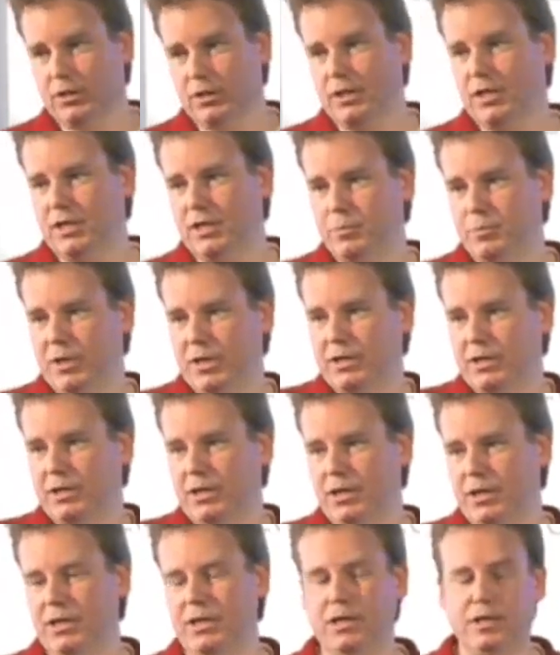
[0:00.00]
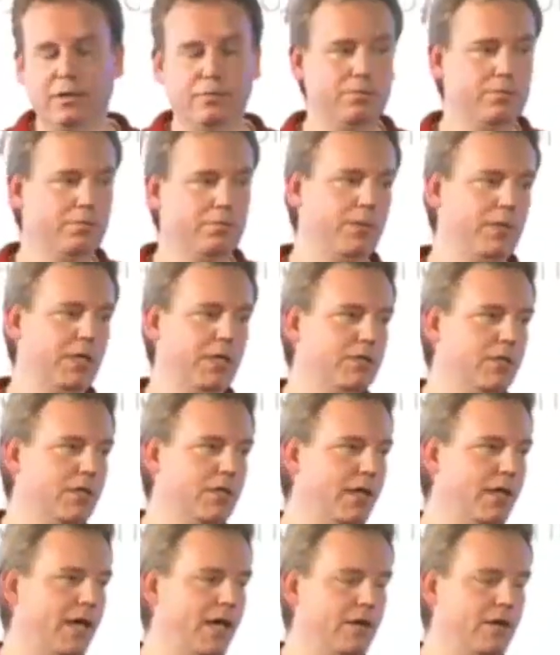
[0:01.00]
is by
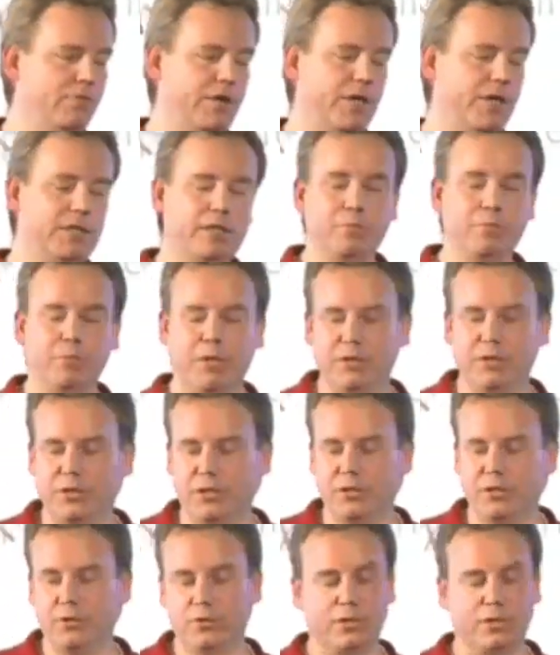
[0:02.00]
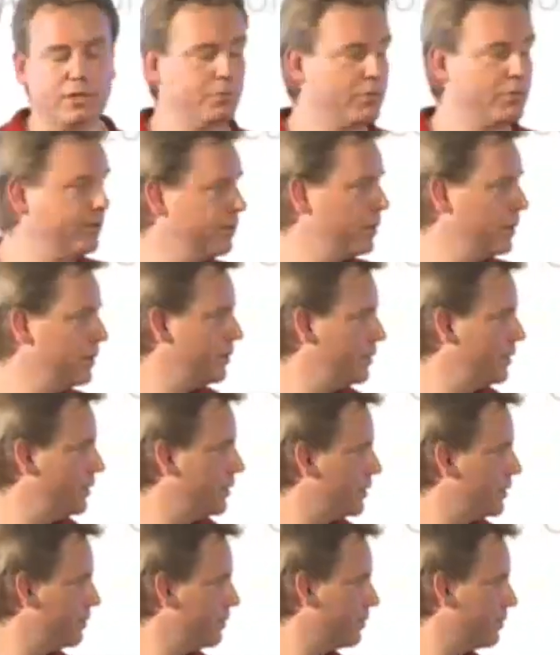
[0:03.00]
basically elevating my security
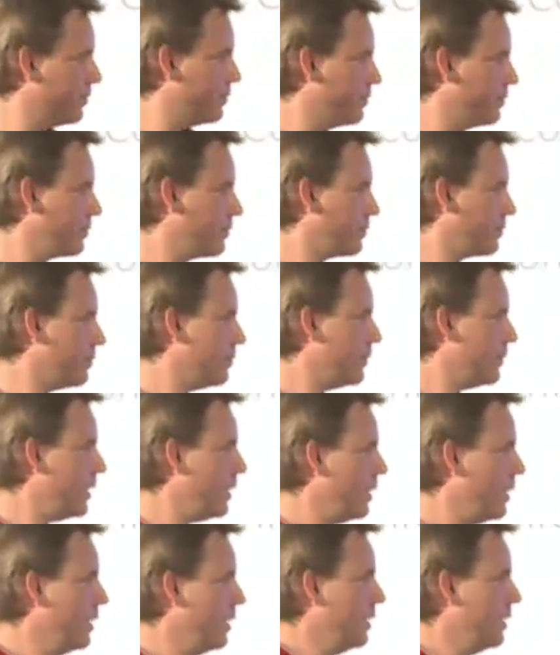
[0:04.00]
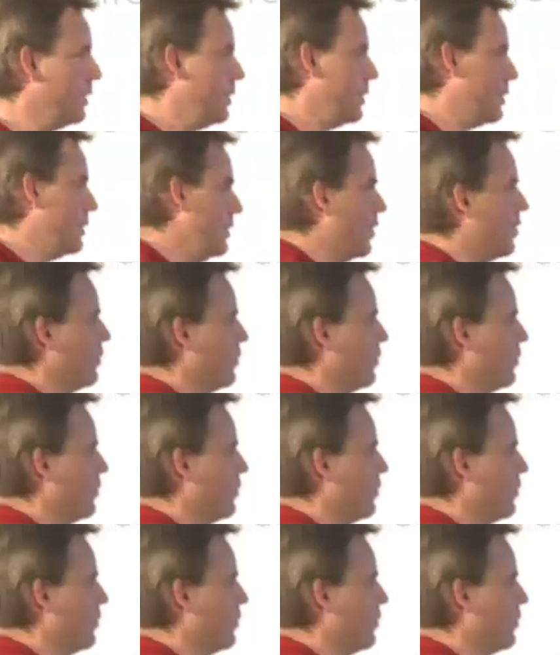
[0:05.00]
privileges. The